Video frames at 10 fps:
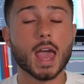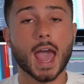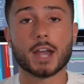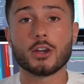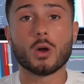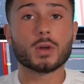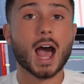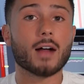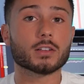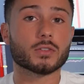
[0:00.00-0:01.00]
and no
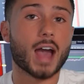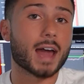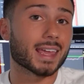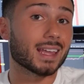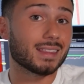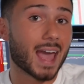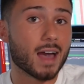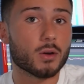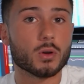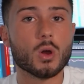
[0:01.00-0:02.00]
knowledge of how to get
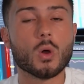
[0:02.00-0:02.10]
down